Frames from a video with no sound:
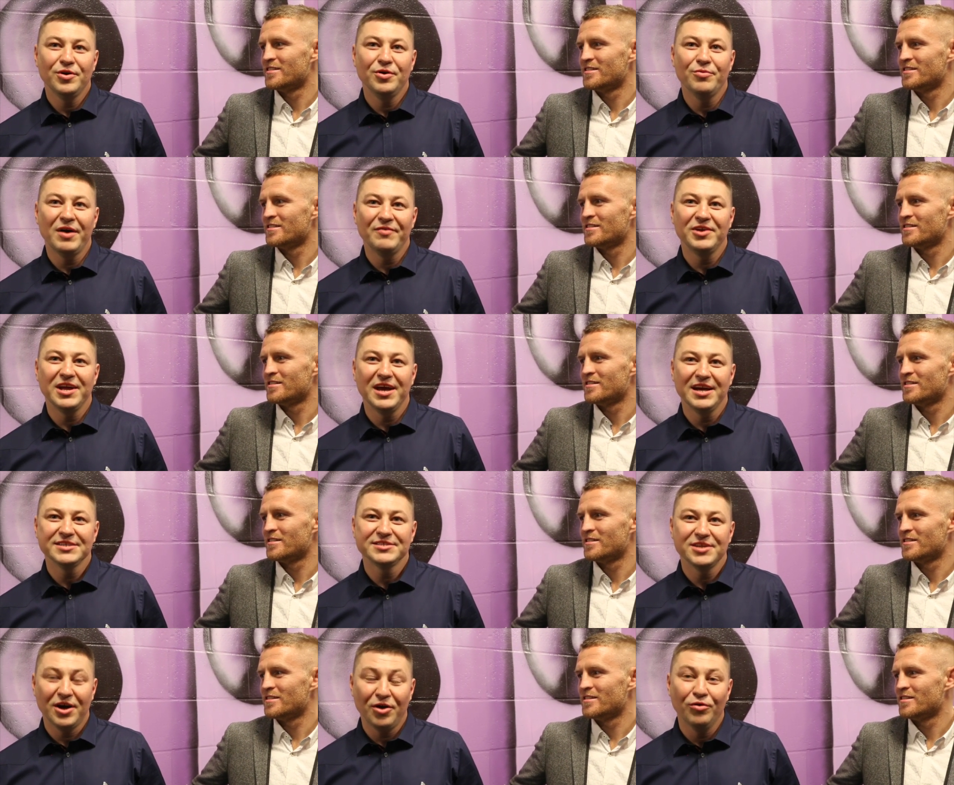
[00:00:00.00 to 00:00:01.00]
Speaker 1: whoever it
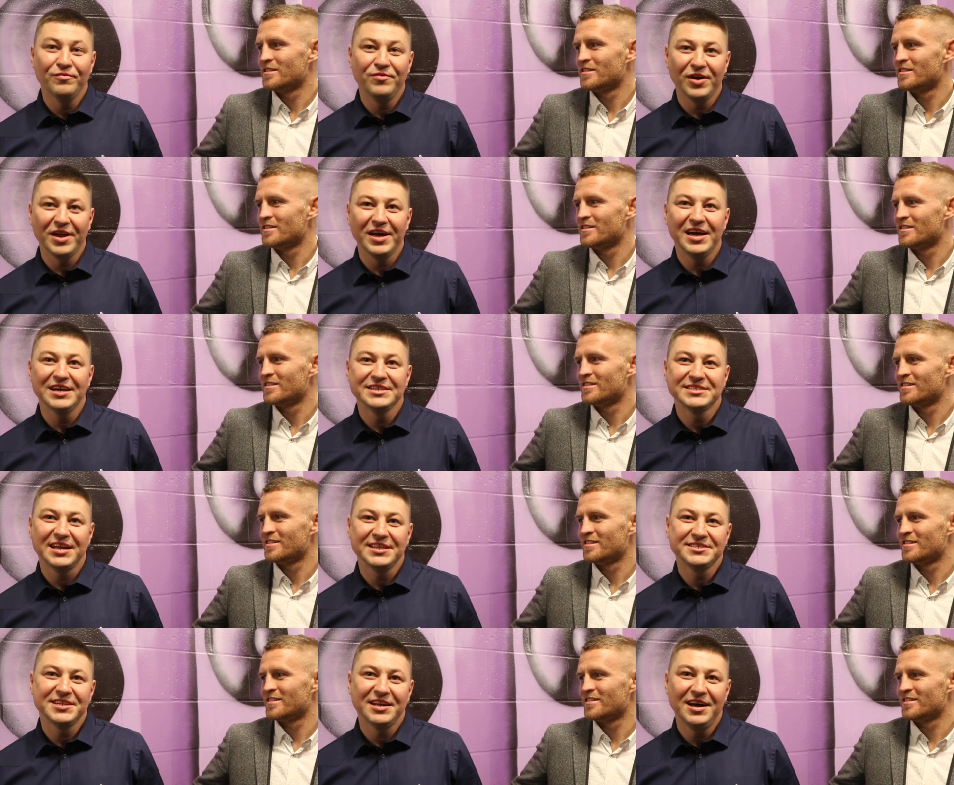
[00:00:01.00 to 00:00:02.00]
is, hopefully it is
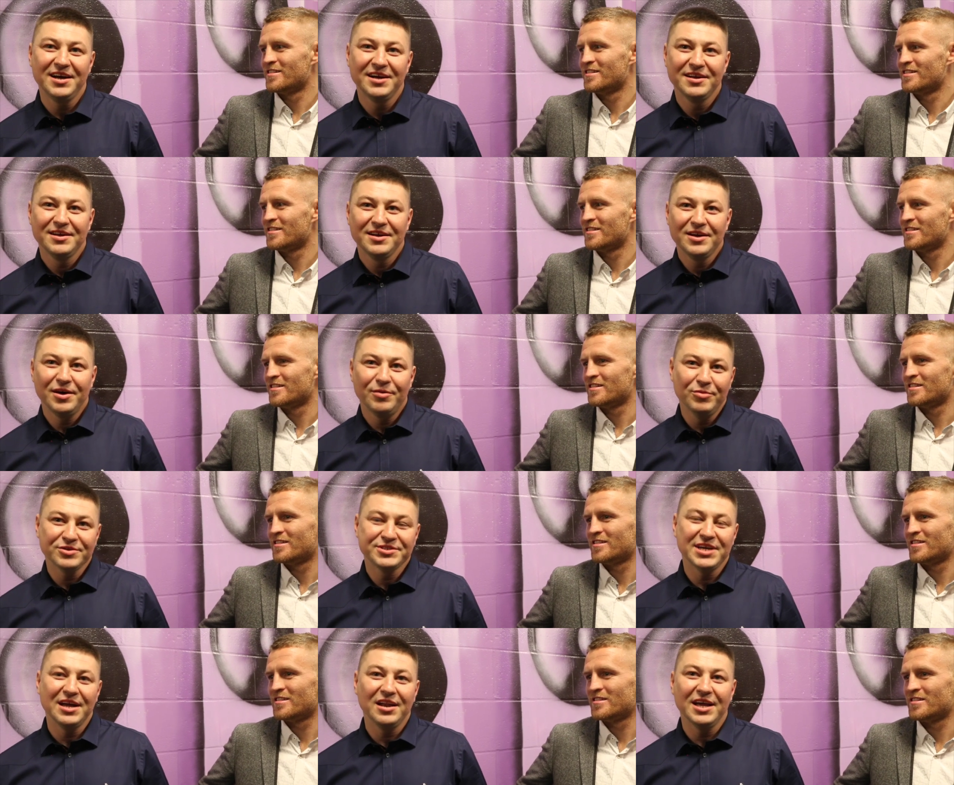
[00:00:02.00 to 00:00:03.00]
Anthony, and we'll
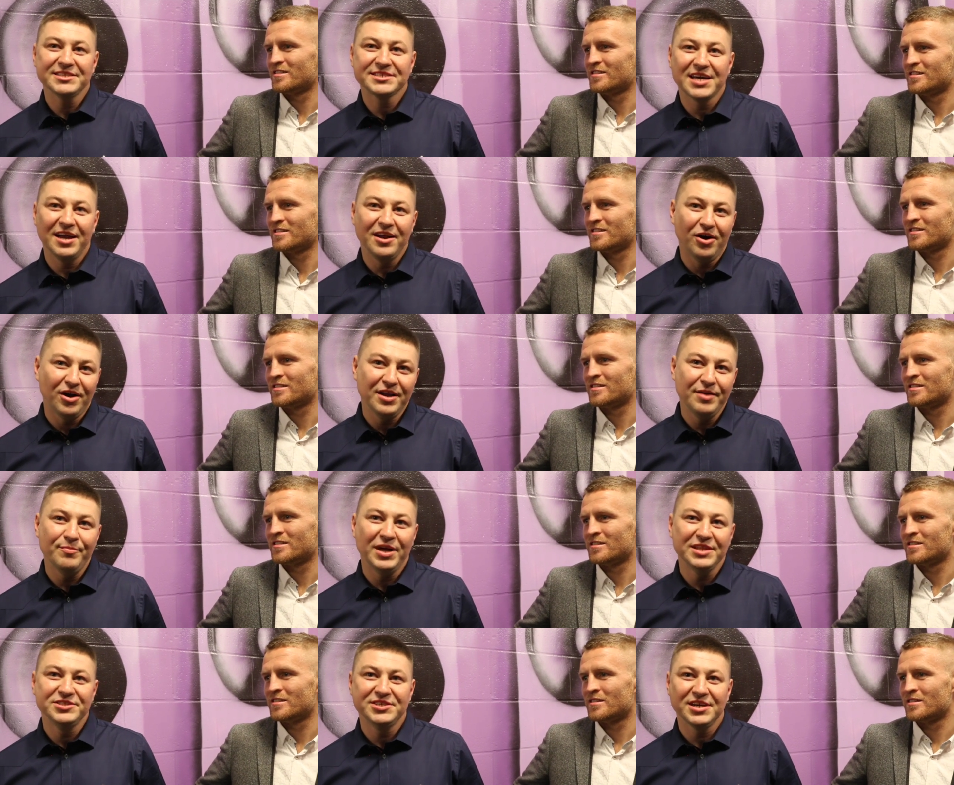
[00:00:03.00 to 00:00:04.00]
say, let's get it on in
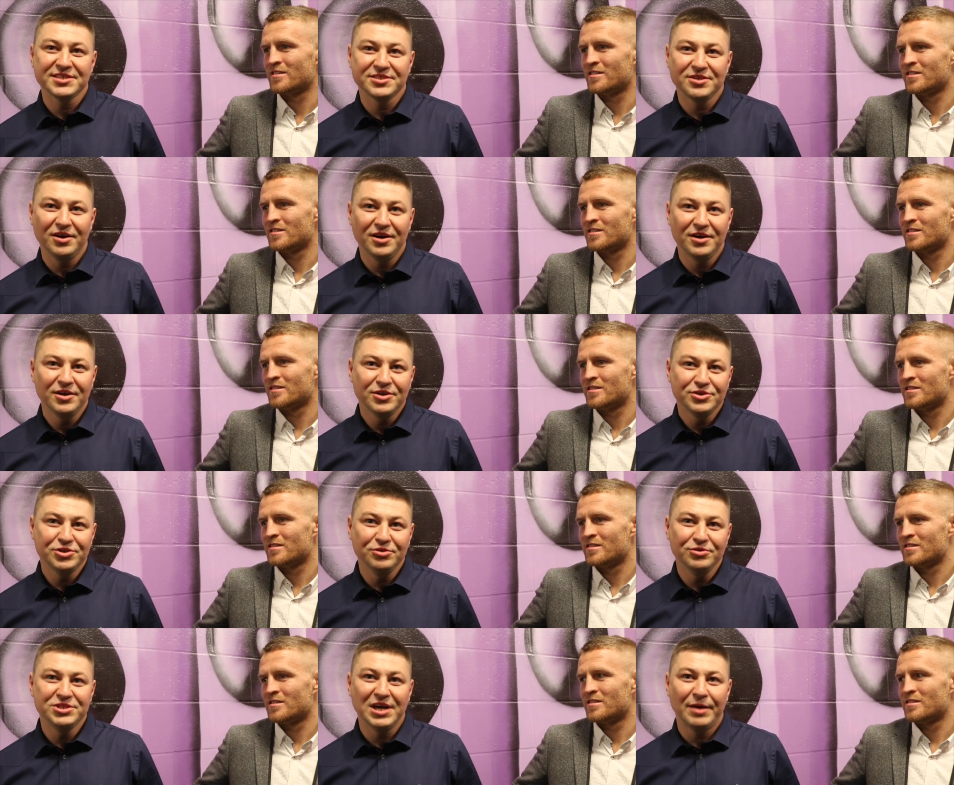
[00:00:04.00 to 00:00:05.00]
Manchester.
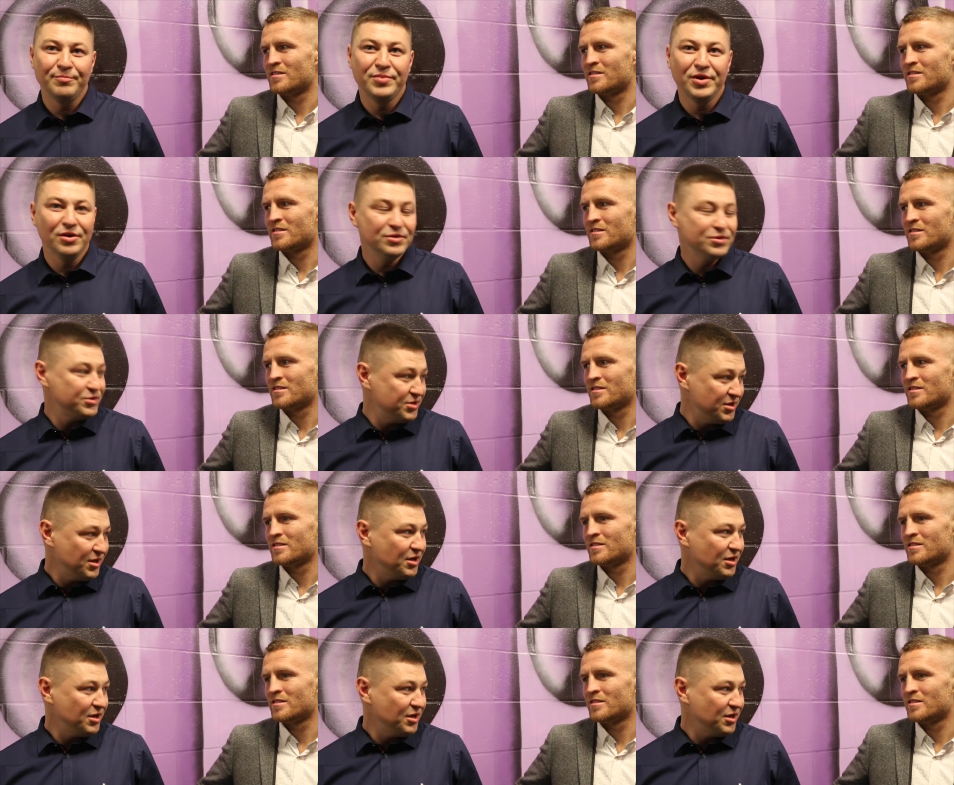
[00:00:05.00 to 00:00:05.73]
Two champions,